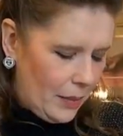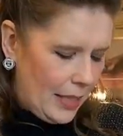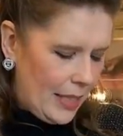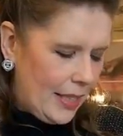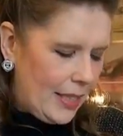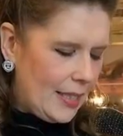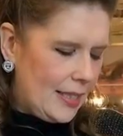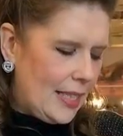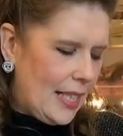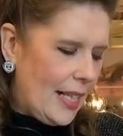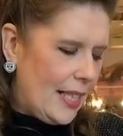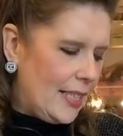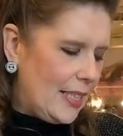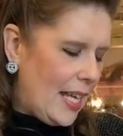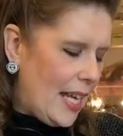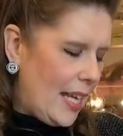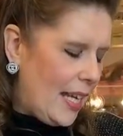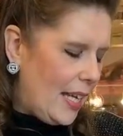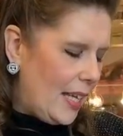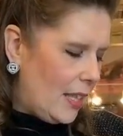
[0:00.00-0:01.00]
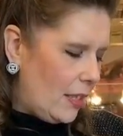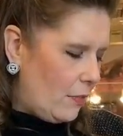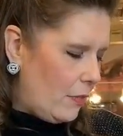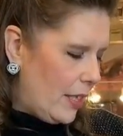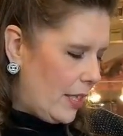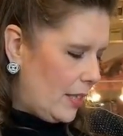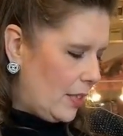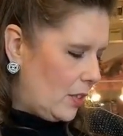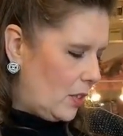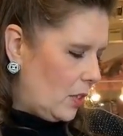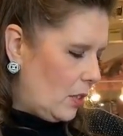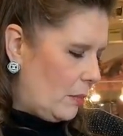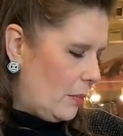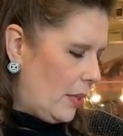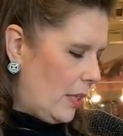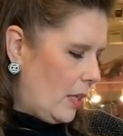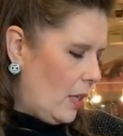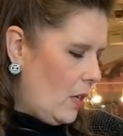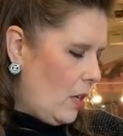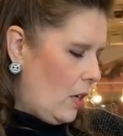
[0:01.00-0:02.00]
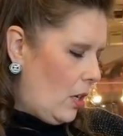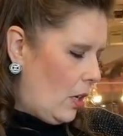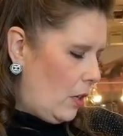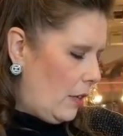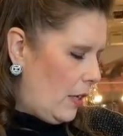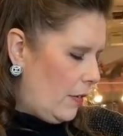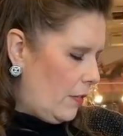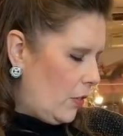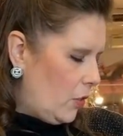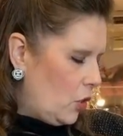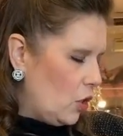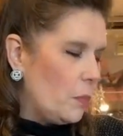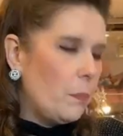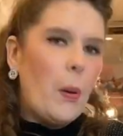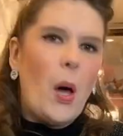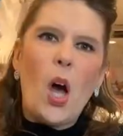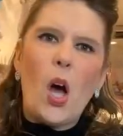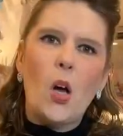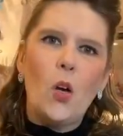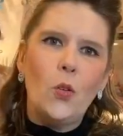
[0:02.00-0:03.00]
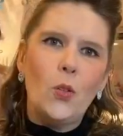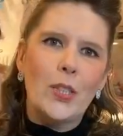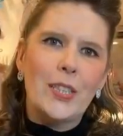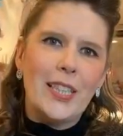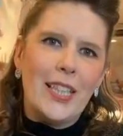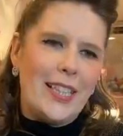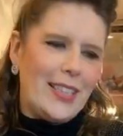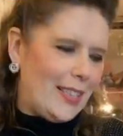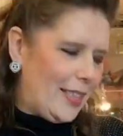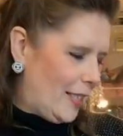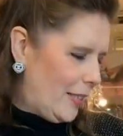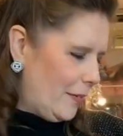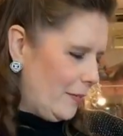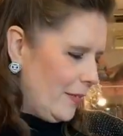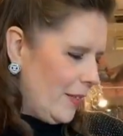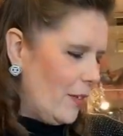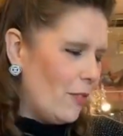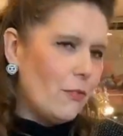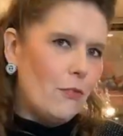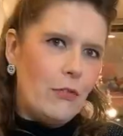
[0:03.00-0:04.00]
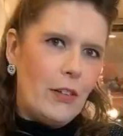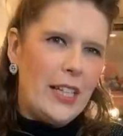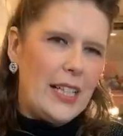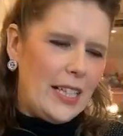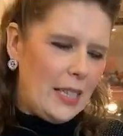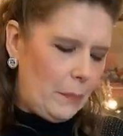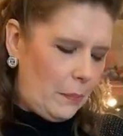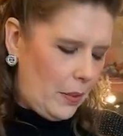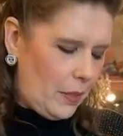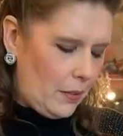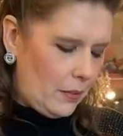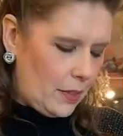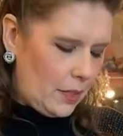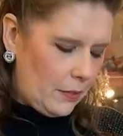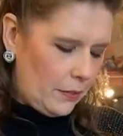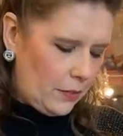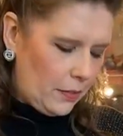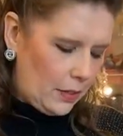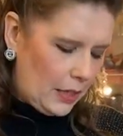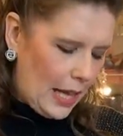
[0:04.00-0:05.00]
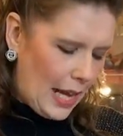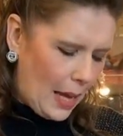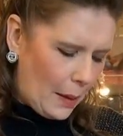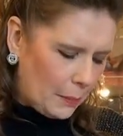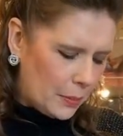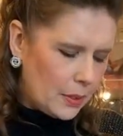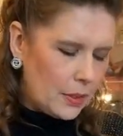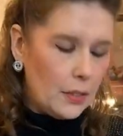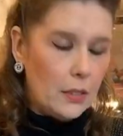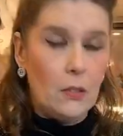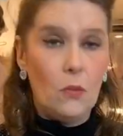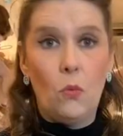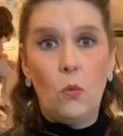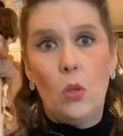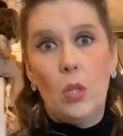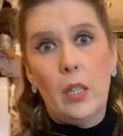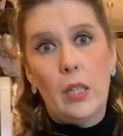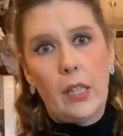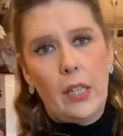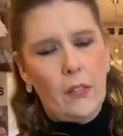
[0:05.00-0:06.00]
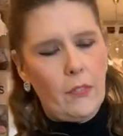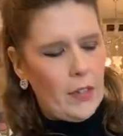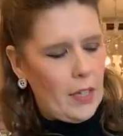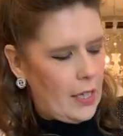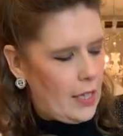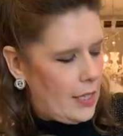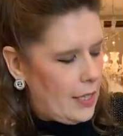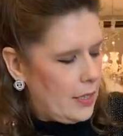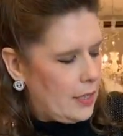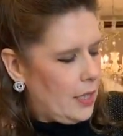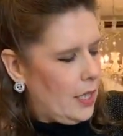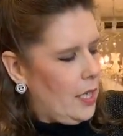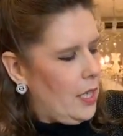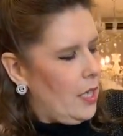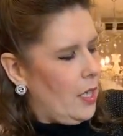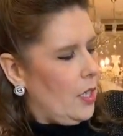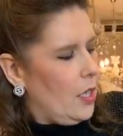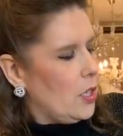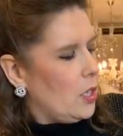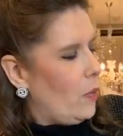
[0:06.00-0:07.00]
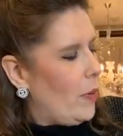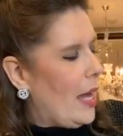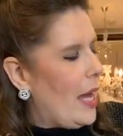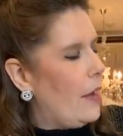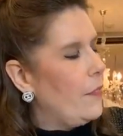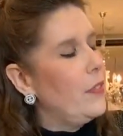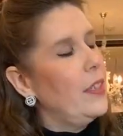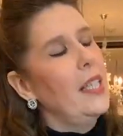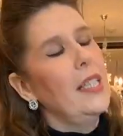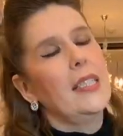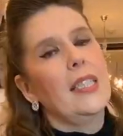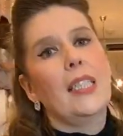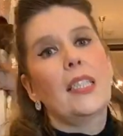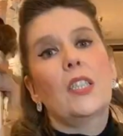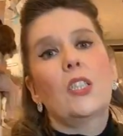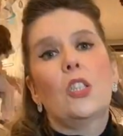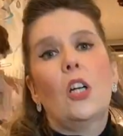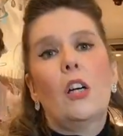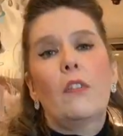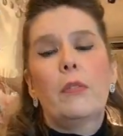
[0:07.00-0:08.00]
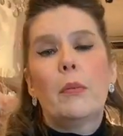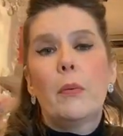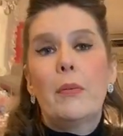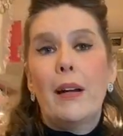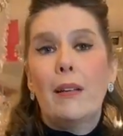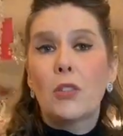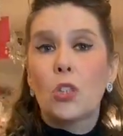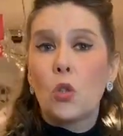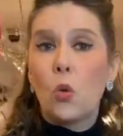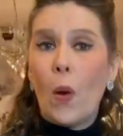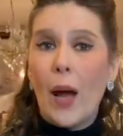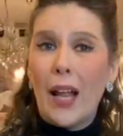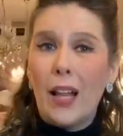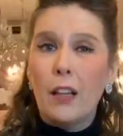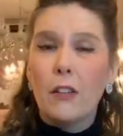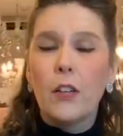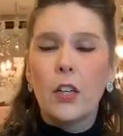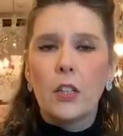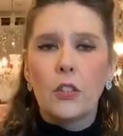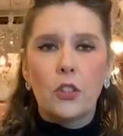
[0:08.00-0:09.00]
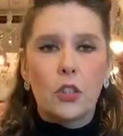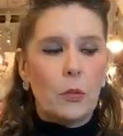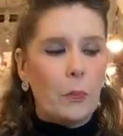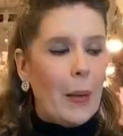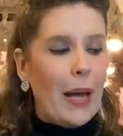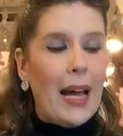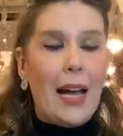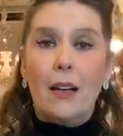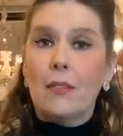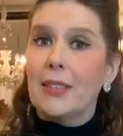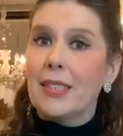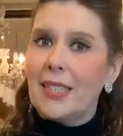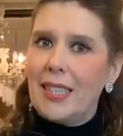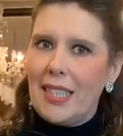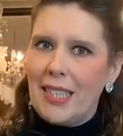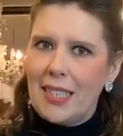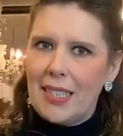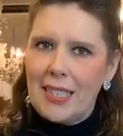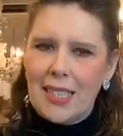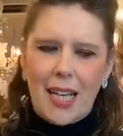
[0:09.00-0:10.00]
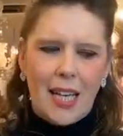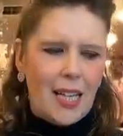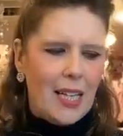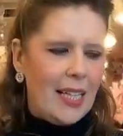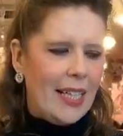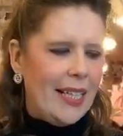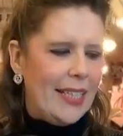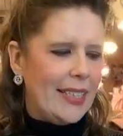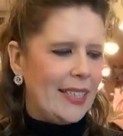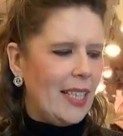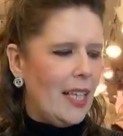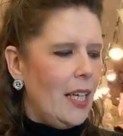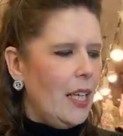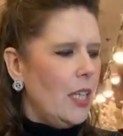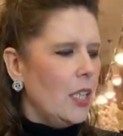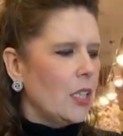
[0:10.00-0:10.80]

Like I say, taking the real dummy or even just posing them. Really beautiful, absolute work of art. So we have these in stock for around £1,200 this size.